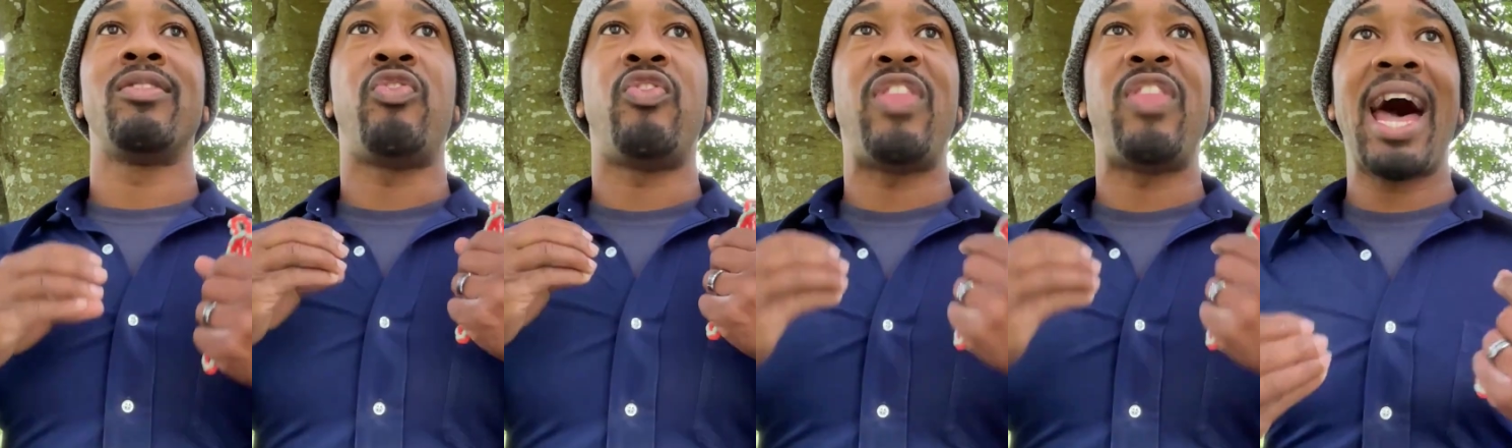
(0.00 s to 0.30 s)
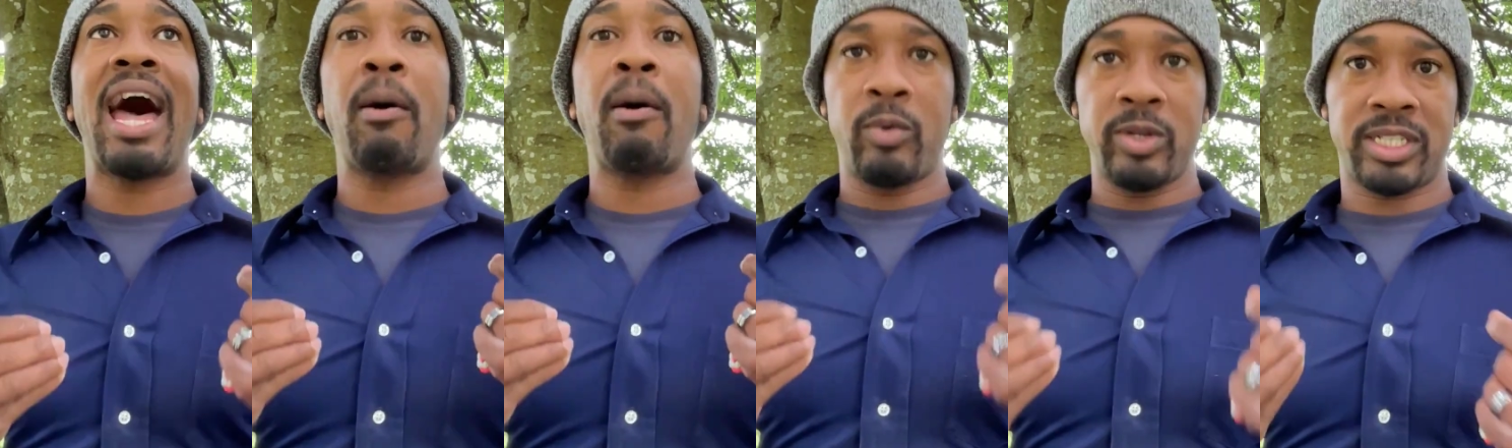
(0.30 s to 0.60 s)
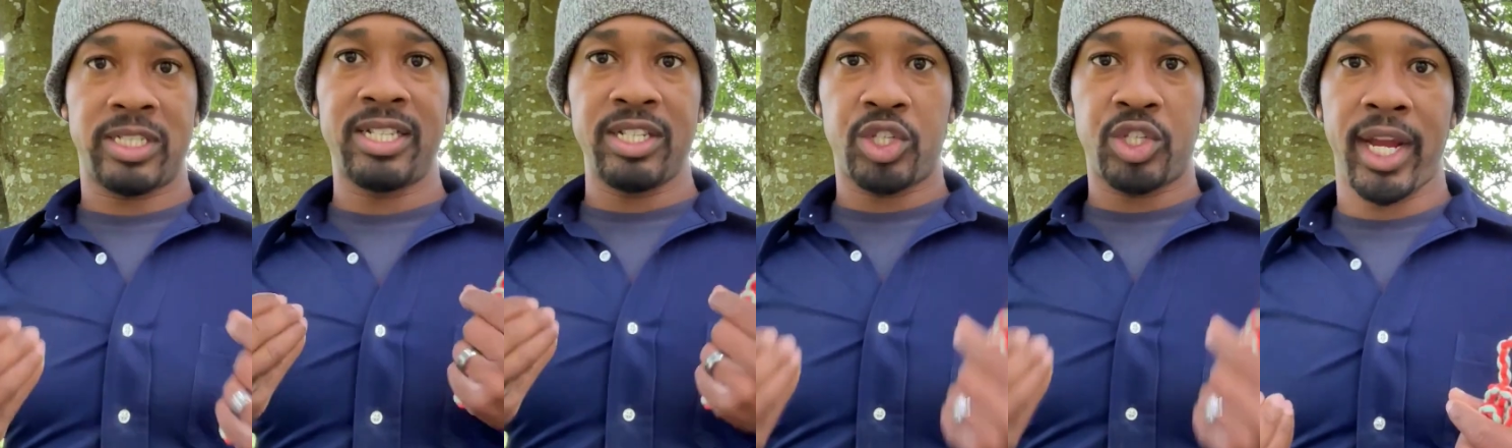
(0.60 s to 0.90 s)
that
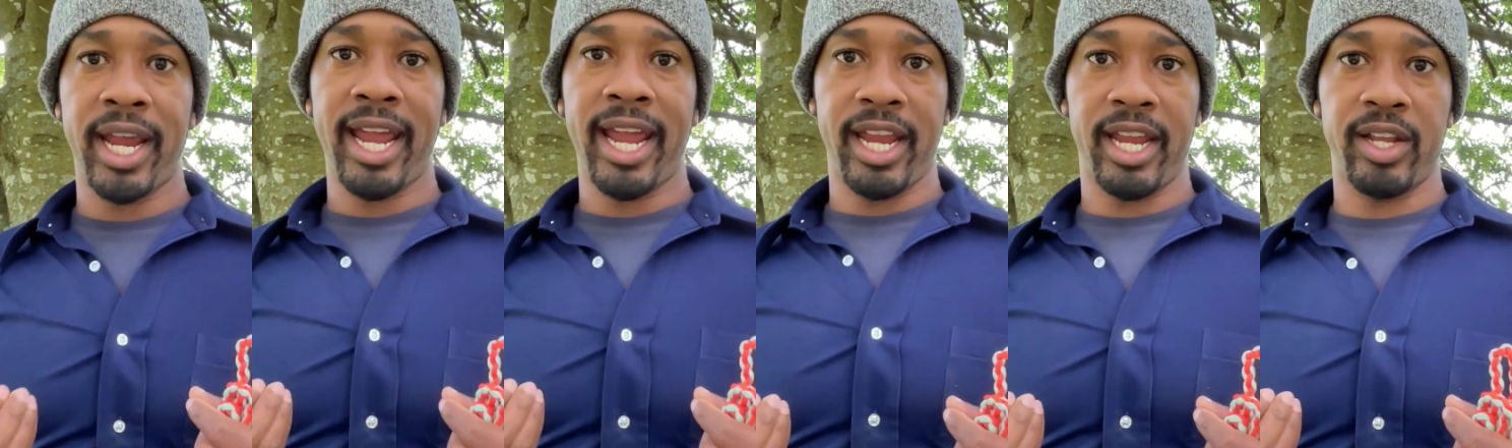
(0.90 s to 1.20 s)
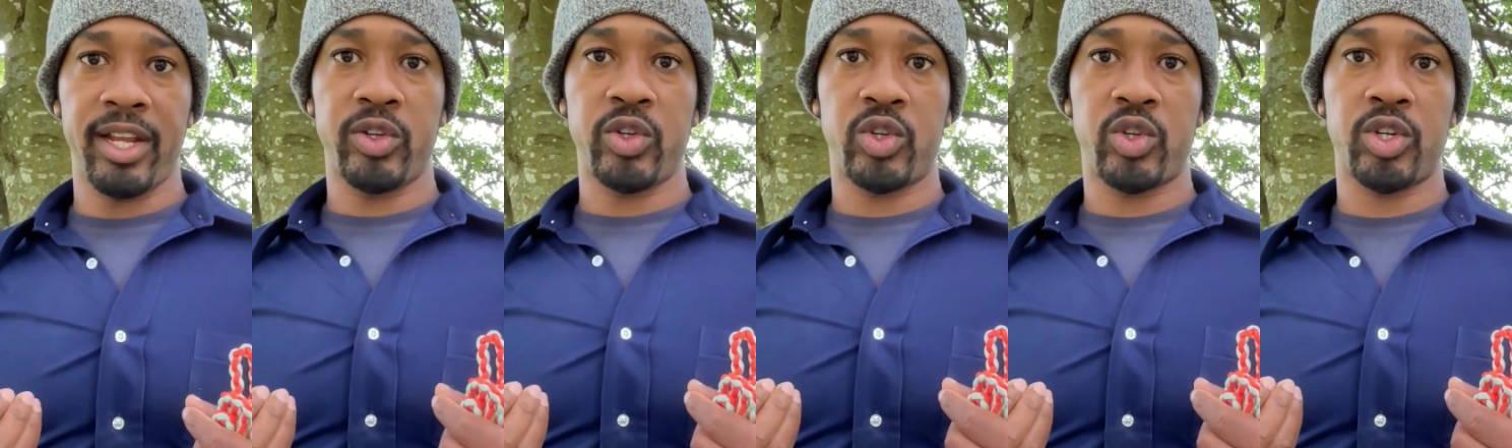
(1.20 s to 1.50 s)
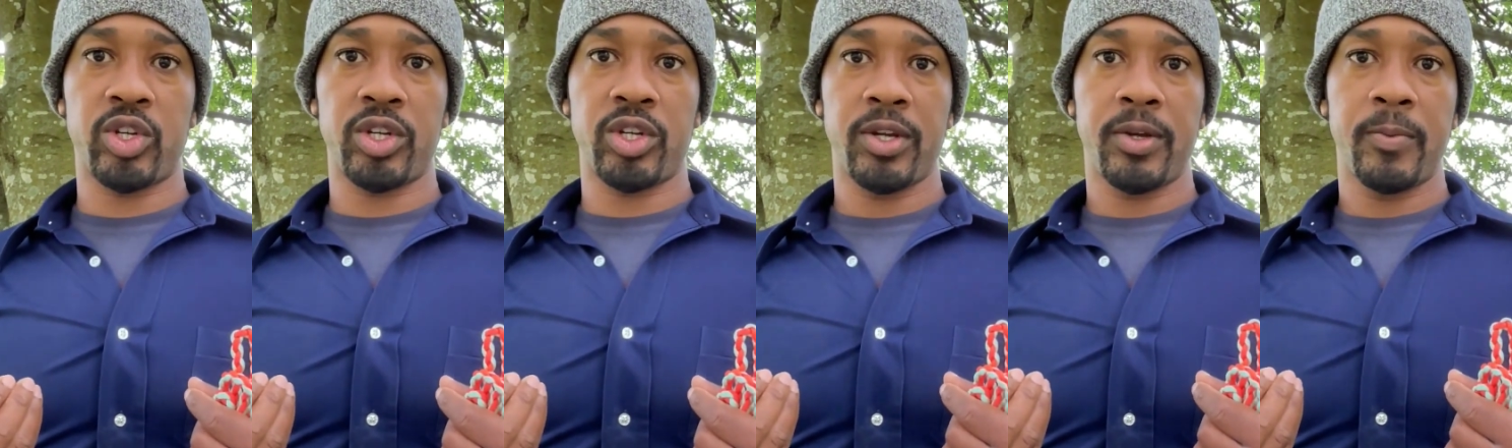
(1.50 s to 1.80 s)
was the
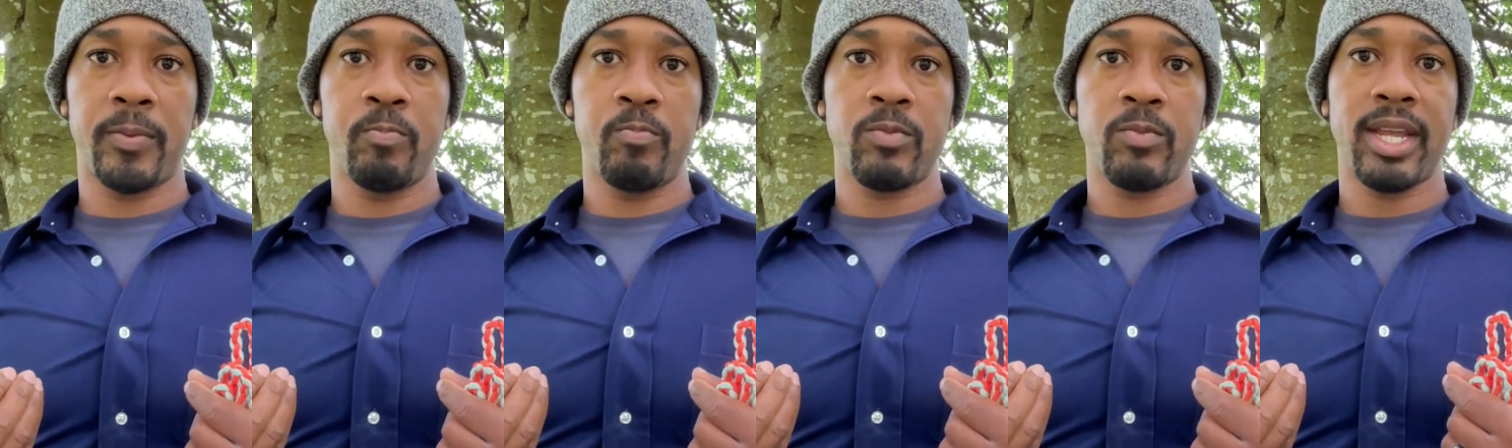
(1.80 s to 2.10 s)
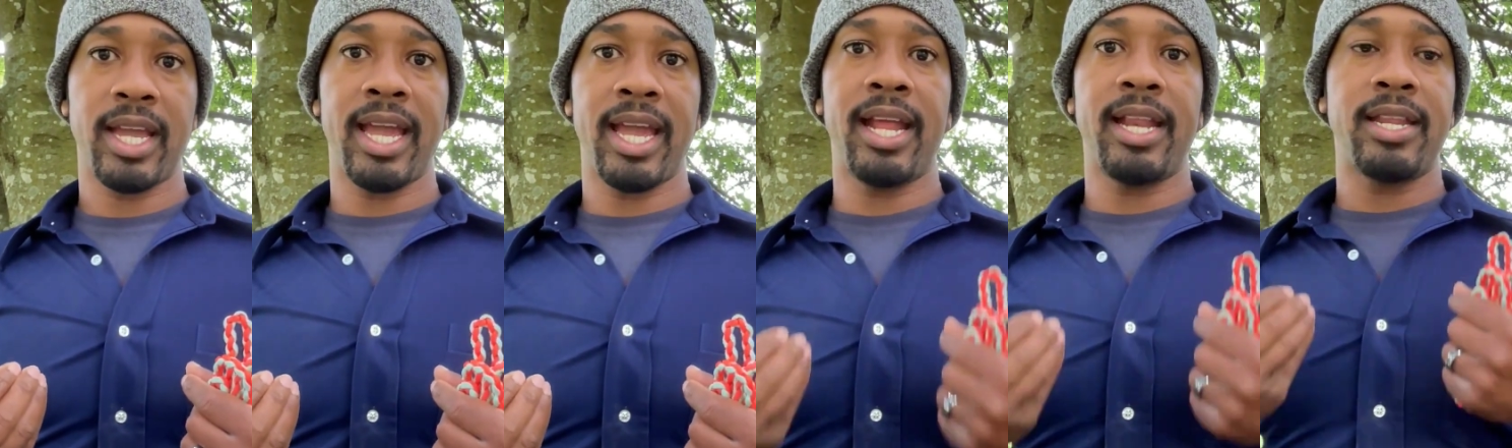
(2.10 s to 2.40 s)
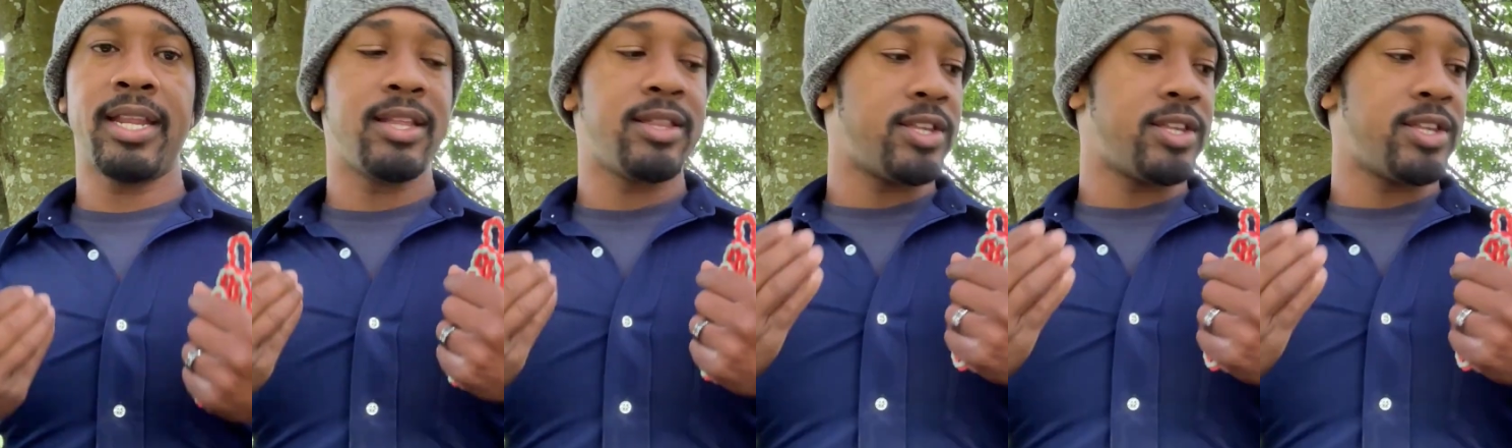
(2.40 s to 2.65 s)
change. And